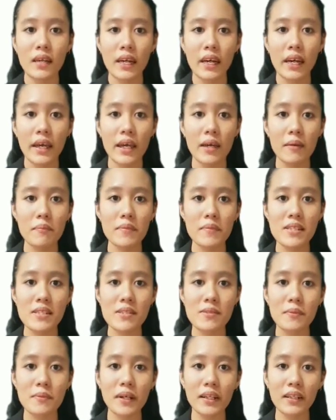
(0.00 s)
Hemp is
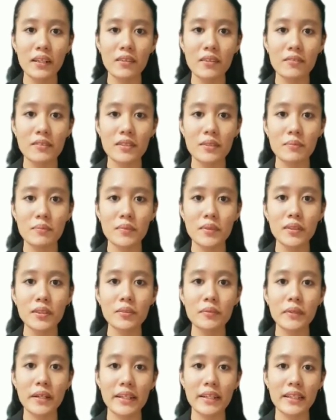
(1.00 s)
one of the most
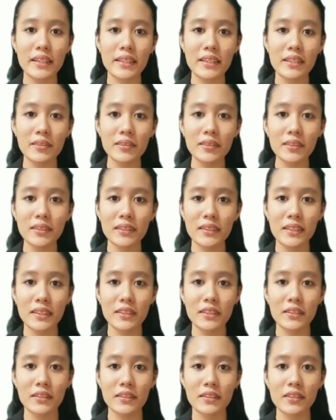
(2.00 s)
widely used
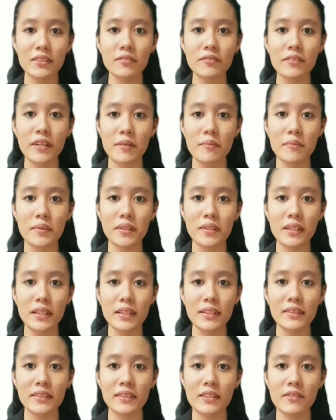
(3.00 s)
natural fiber
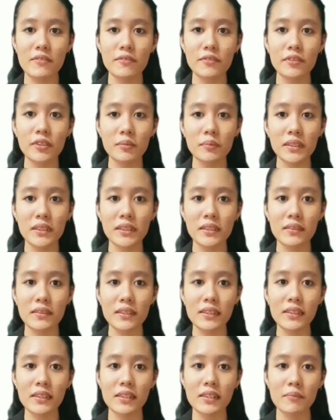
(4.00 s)
as reinforced
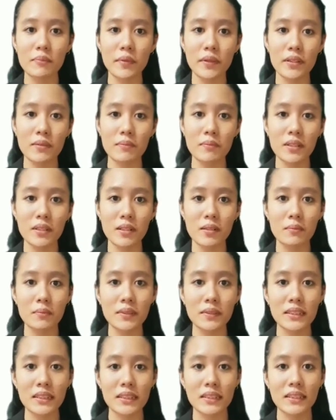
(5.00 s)
material in polymer
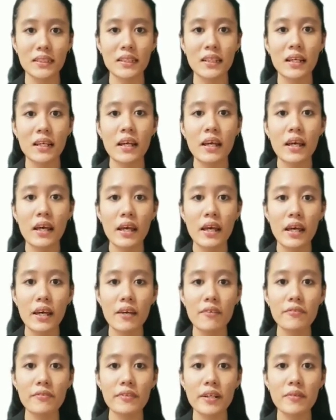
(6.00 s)
composites.
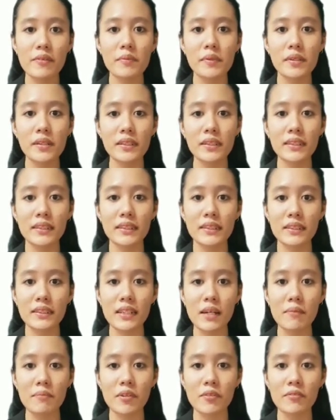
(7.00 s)
Hemp fiber is a
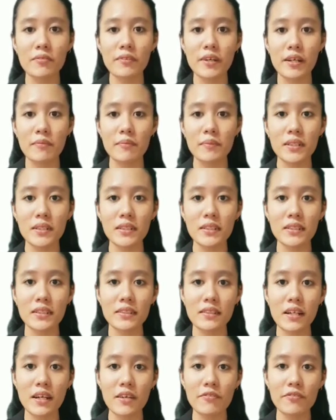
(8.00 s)
type of fiber
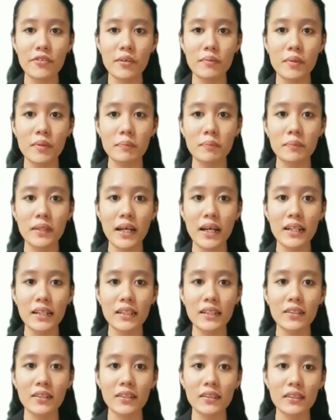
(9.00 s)
derived from a
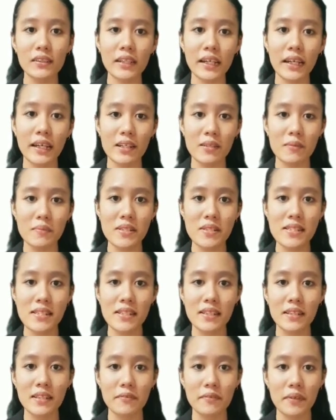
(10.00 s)
plant called Cannabis
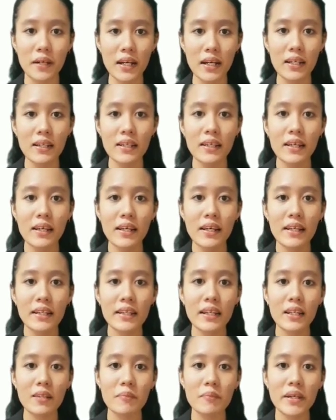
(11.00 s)
sativa
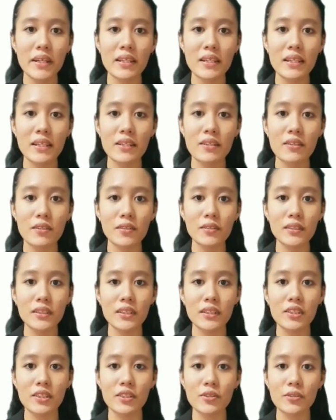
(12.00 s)
that mainly grows
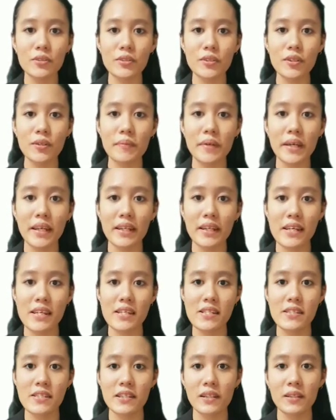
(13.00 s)
in Europe and
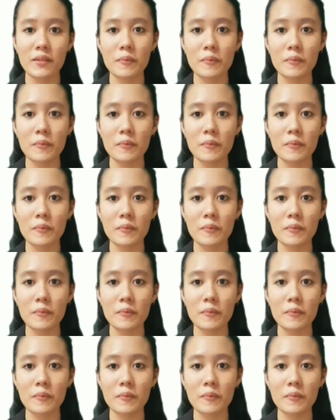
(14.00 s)
Asia.